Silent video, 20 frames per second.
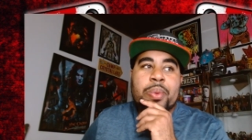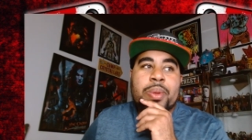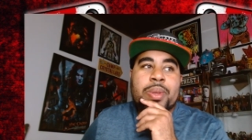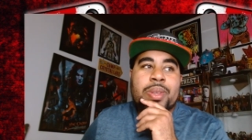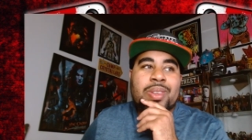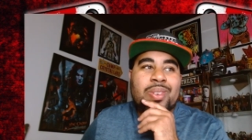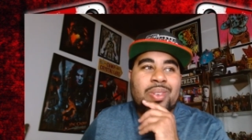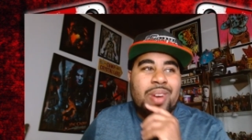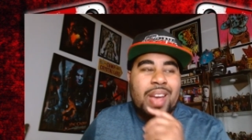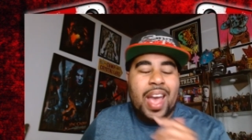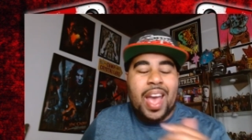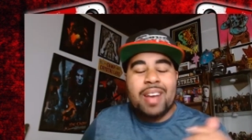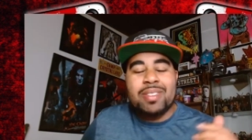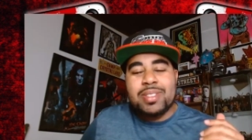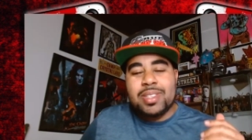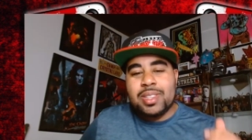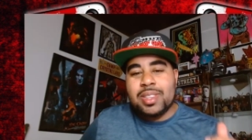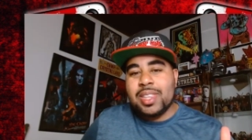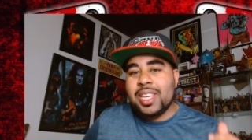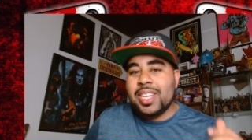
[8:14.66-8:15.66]
you have
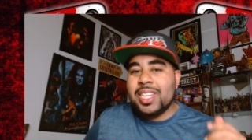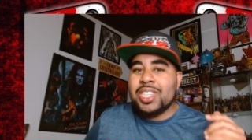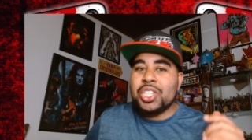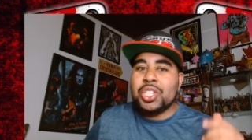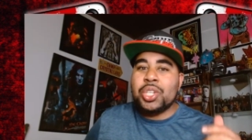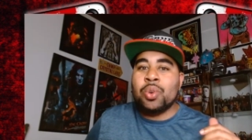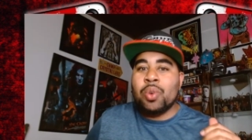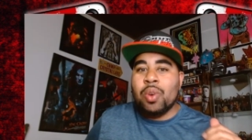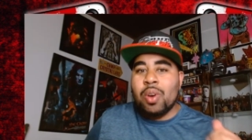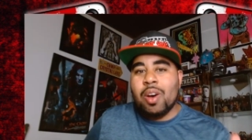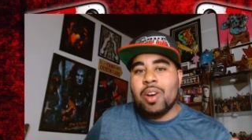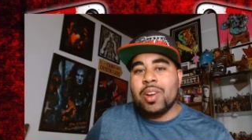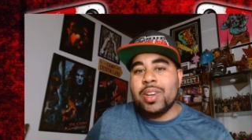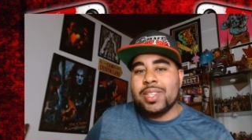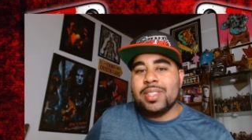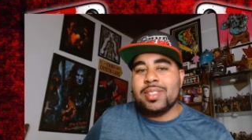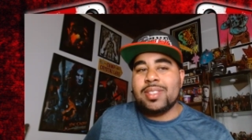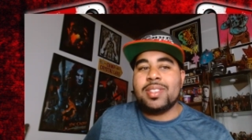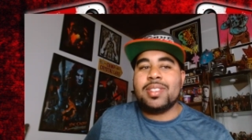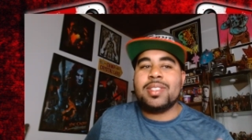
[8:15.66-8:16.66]
to think general
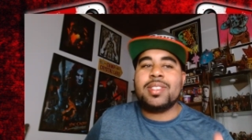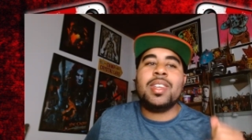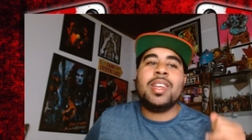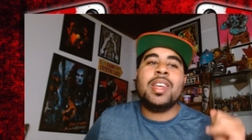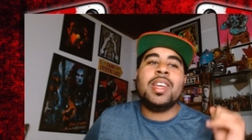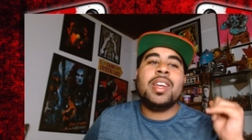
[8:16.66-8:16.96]
audiences.